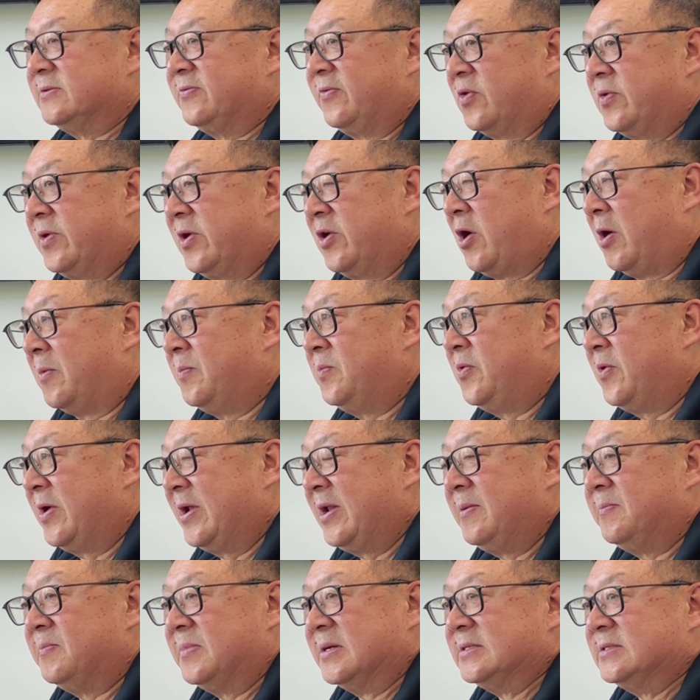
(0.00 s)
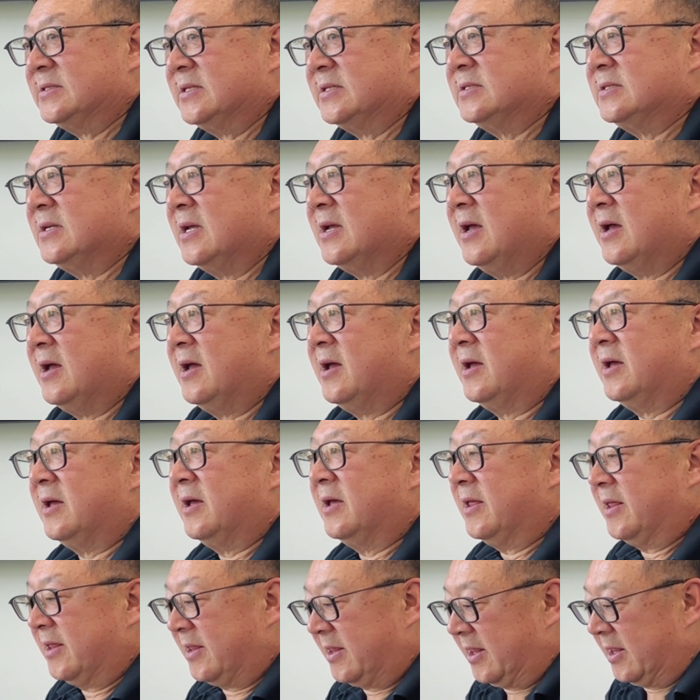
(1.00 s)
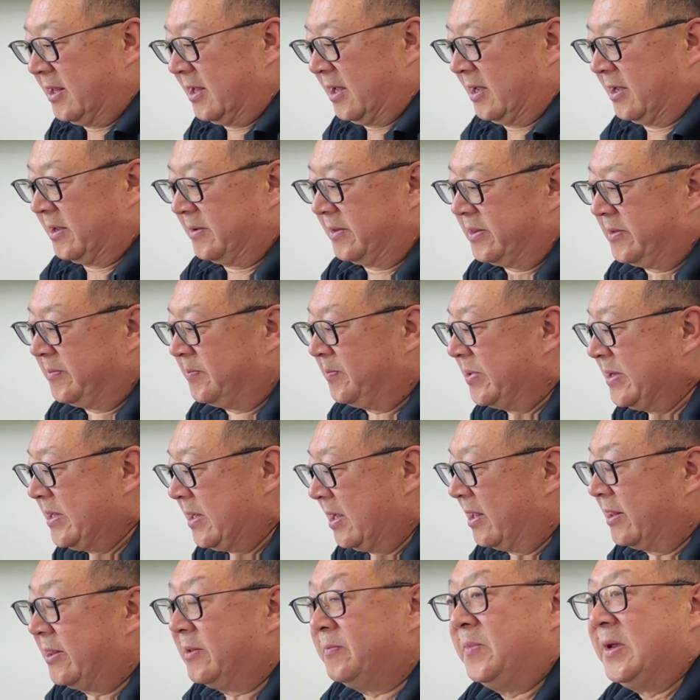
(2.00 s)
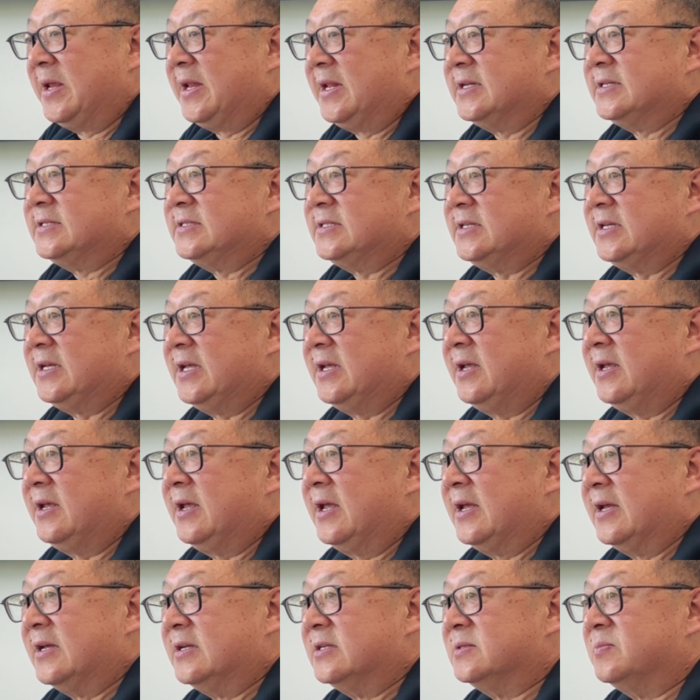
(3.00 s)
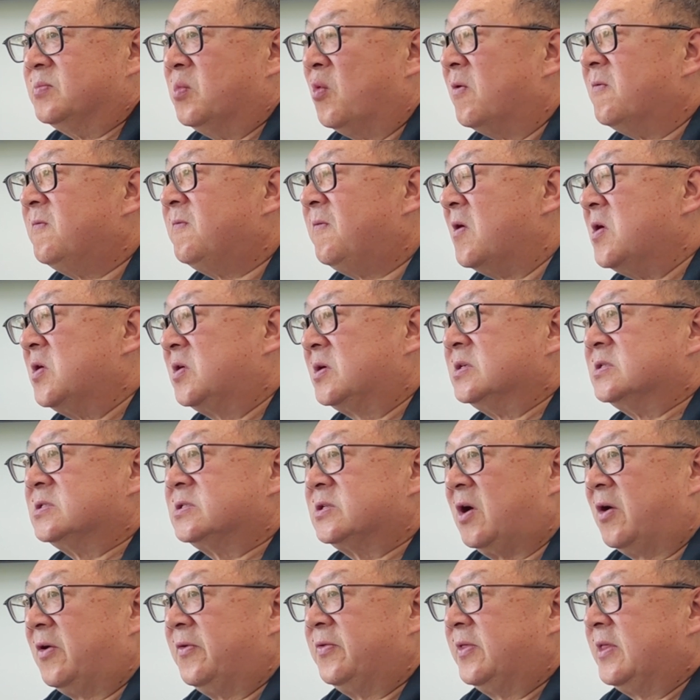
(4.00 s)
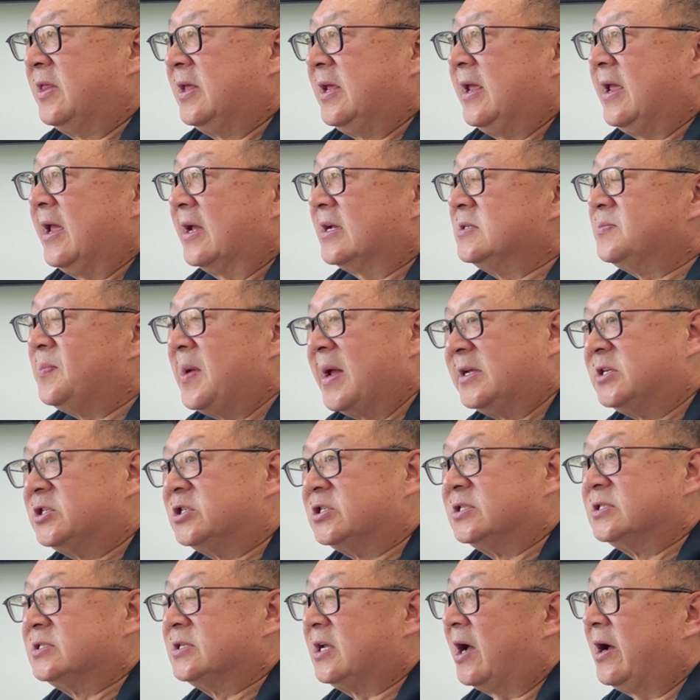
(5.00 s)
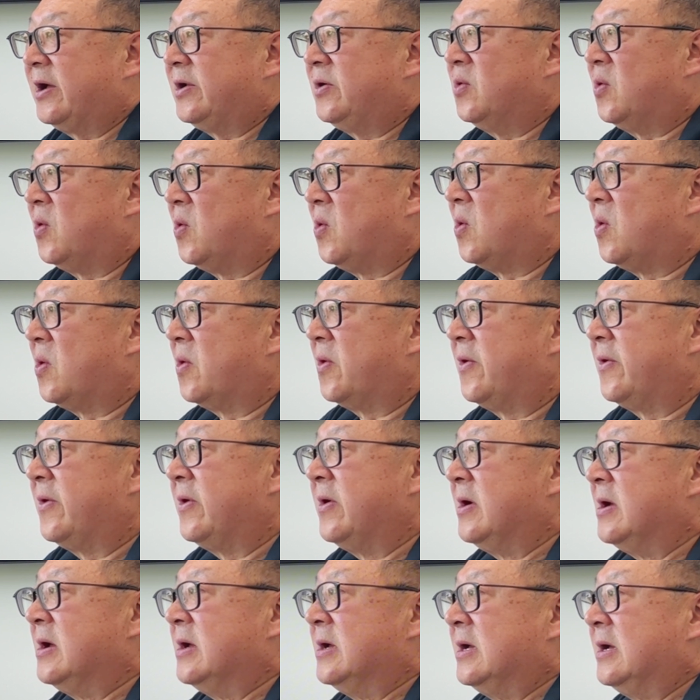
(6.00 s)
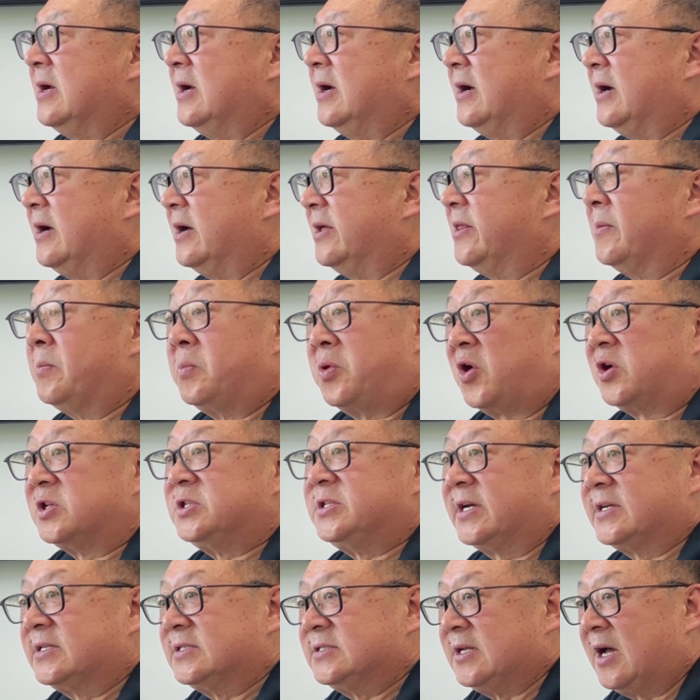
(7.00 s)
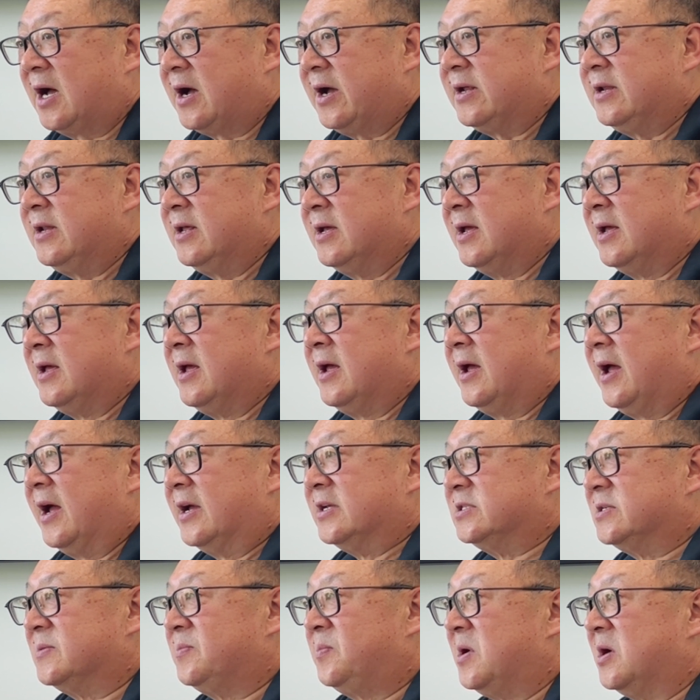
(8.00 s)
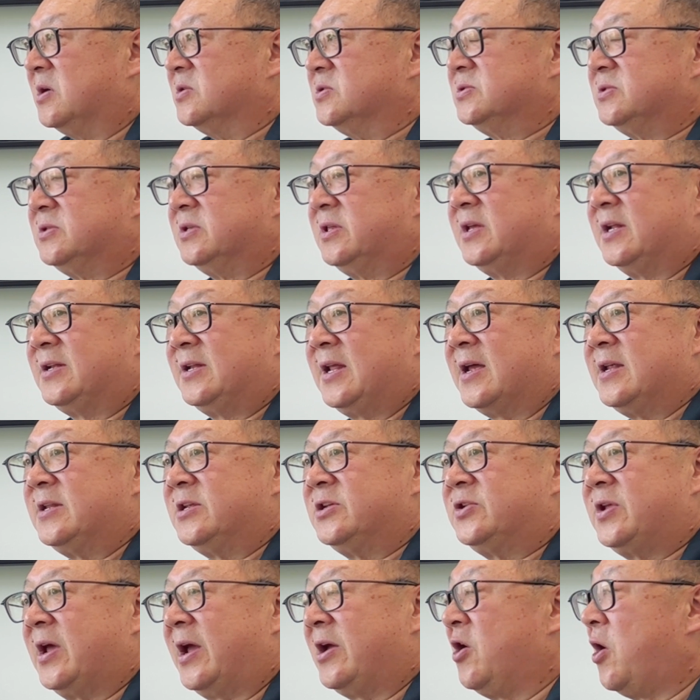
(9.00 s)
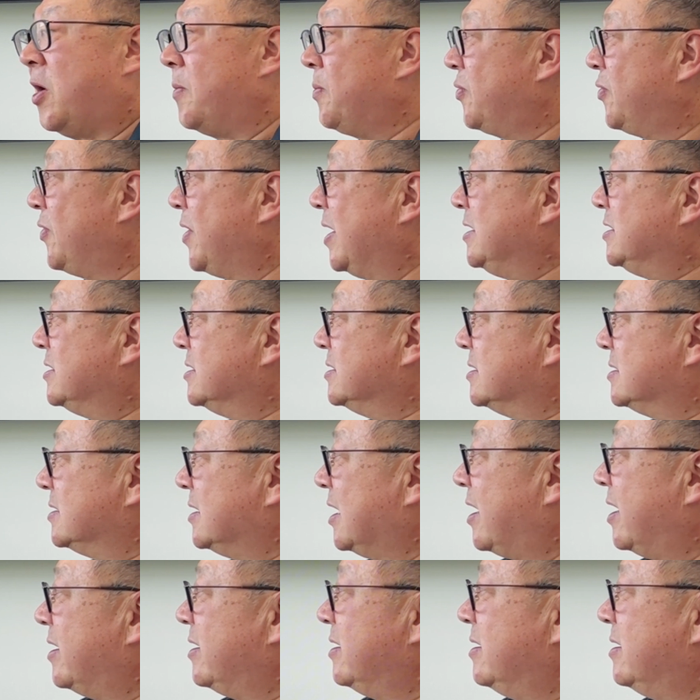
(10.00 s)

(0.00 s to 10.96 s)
For an operating business, uh, the uh, the BDC is more focused on the expansion side or uh, the project side, as opposed to the day-to-day operation side,